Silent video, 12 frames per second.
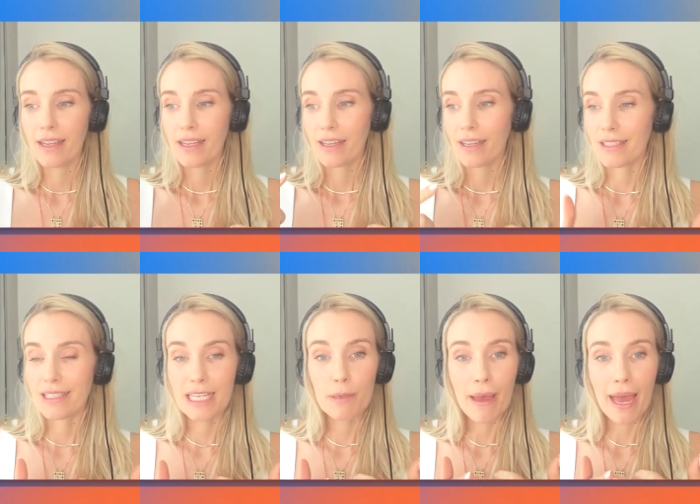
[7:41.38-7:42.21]
a
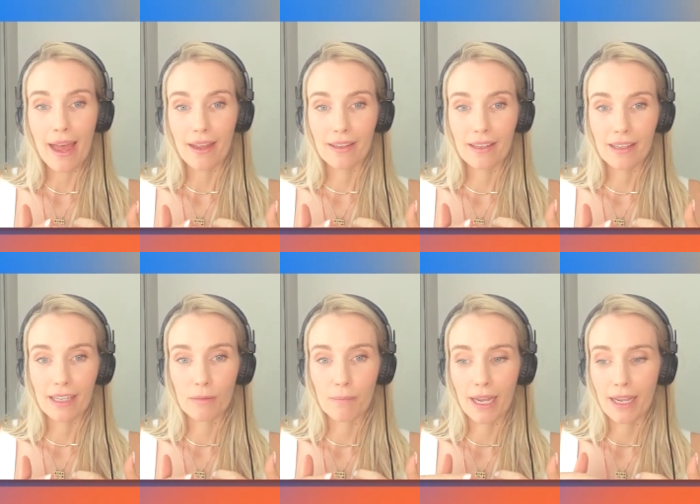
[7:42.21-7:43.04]
Z pack in
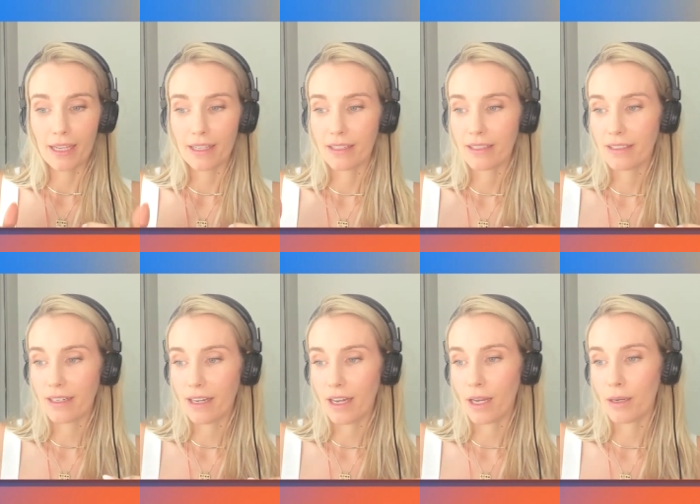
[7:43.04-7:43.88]
my
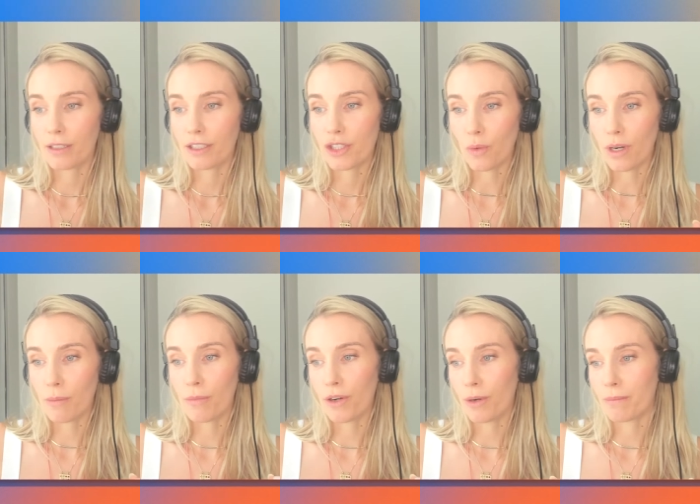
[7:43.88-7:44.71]
uh, dorm
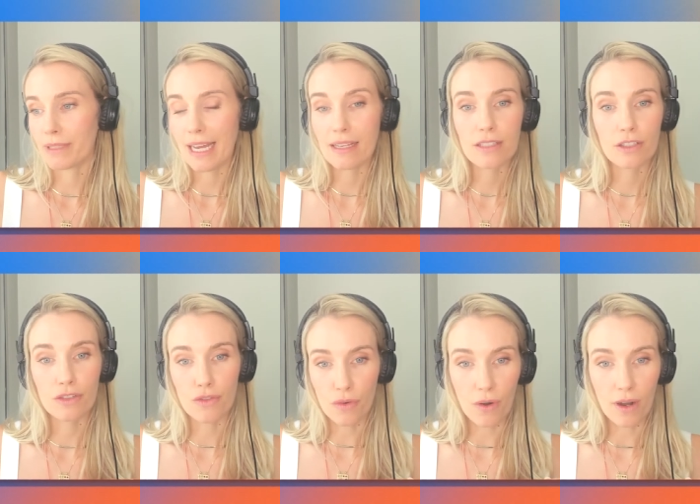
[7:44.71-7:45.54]
room desk
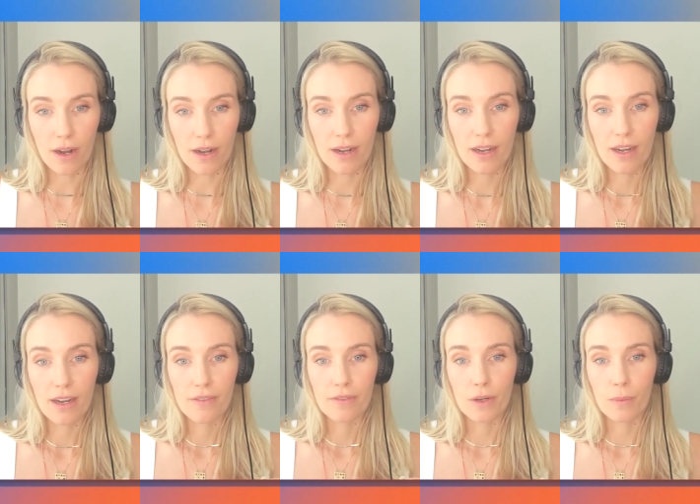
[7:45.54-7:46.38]
drawer
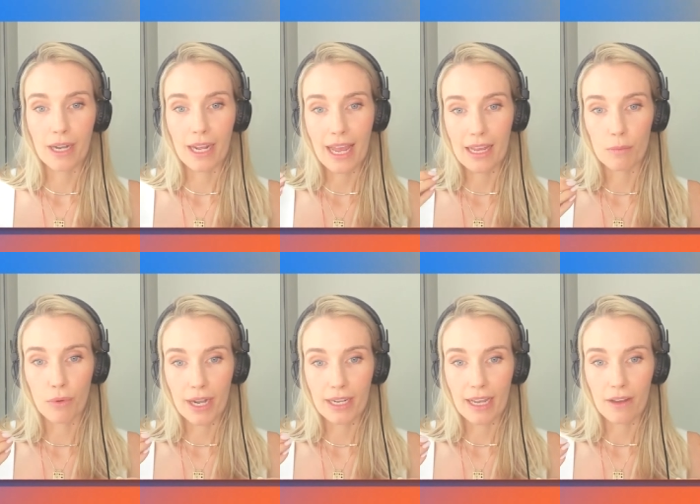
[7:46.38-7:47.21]
for when I had a
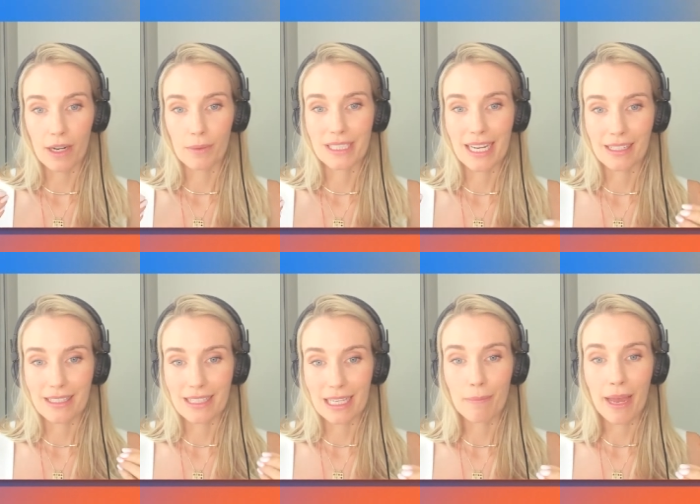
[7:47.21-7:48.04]
breakout. I would take a
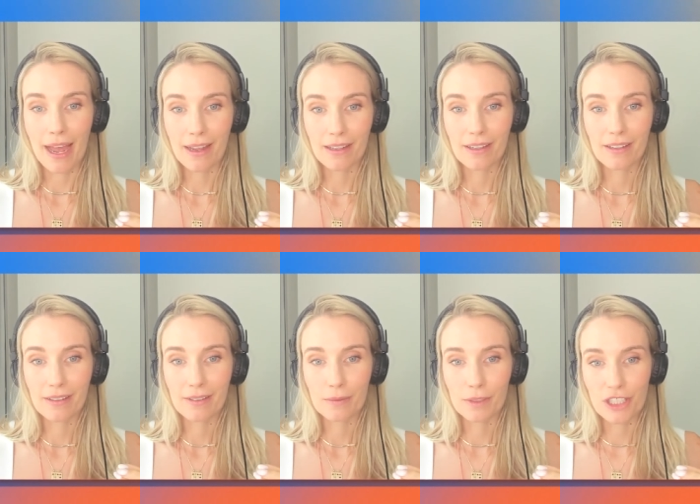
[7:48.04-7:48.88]
Z pack,
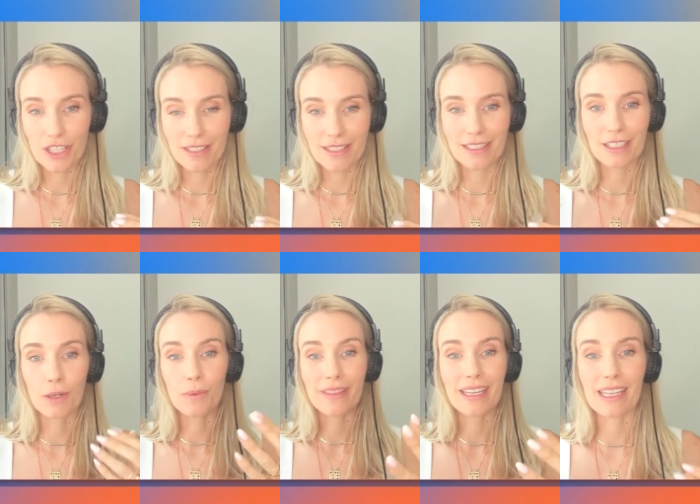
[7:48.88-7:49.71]
which is you know
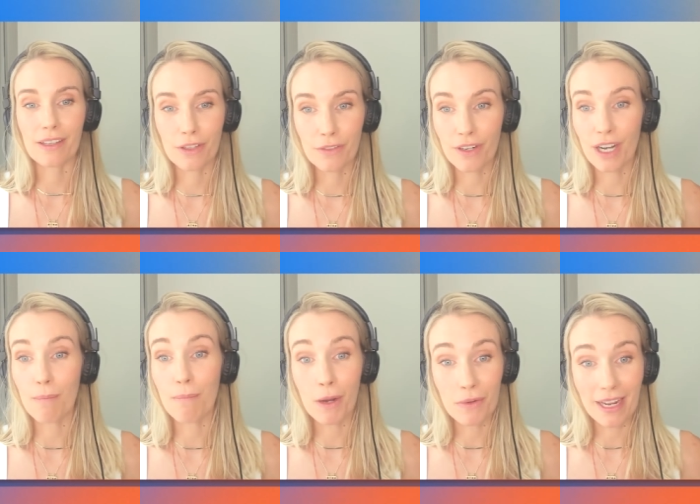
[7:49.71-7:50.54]
what they give you for
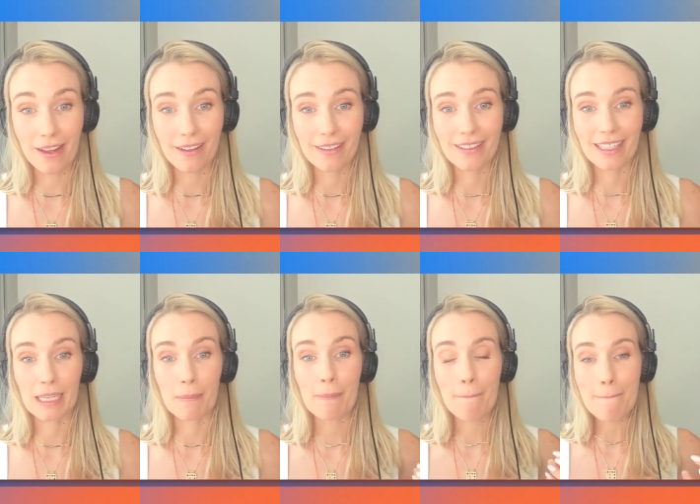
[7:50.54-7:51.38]
pneumonia, like a,
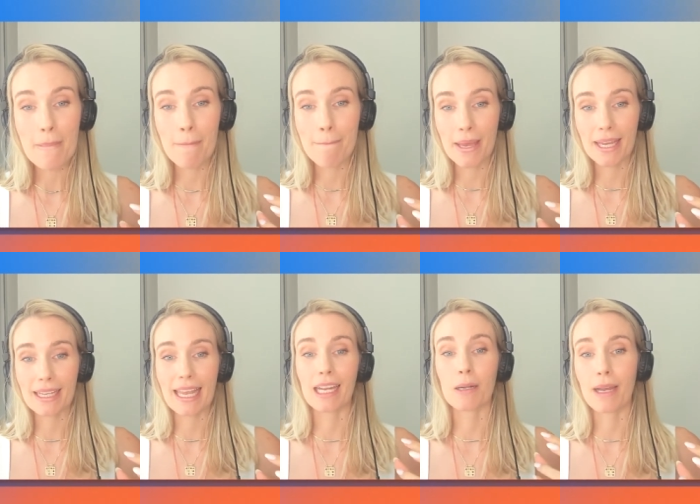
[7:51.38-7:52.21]
a big
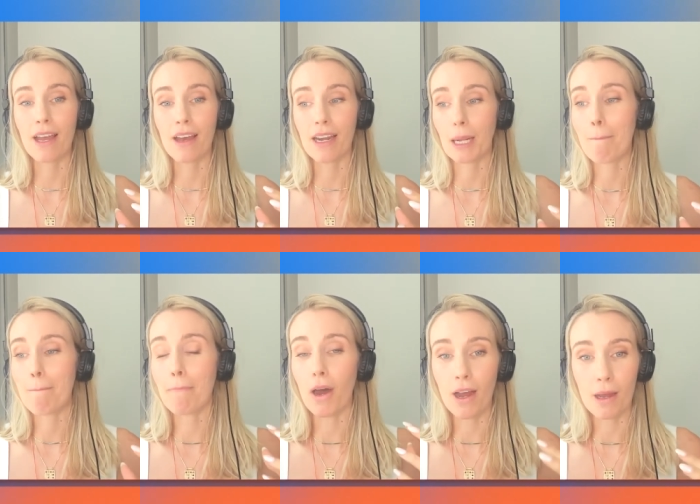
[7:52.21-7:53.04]
antibiotic
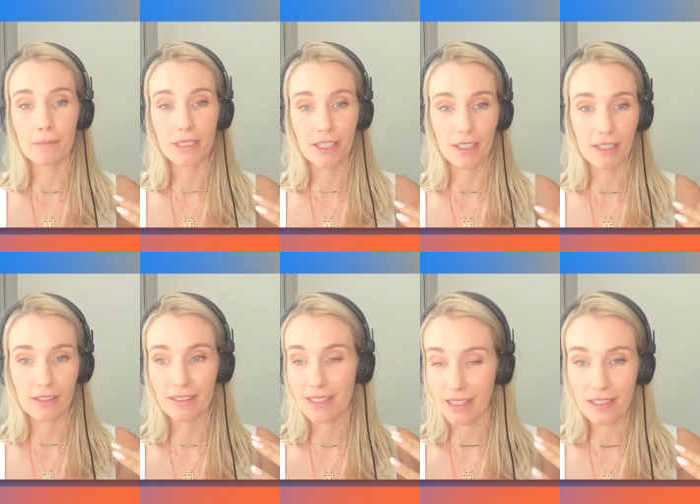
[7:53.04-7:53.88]
bomb to your
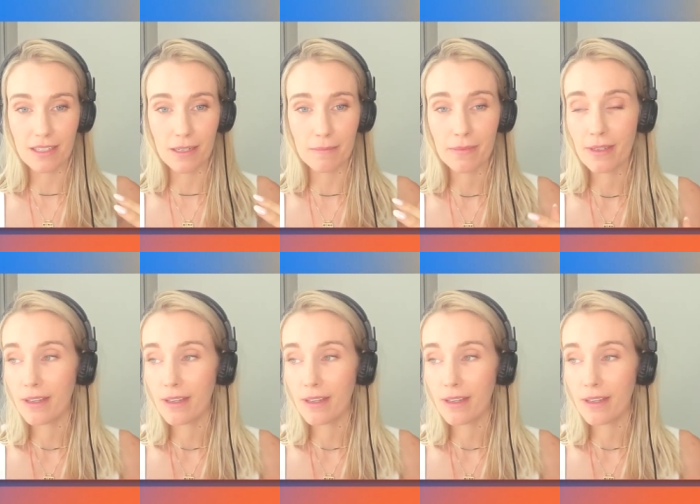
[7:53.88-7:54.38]
system.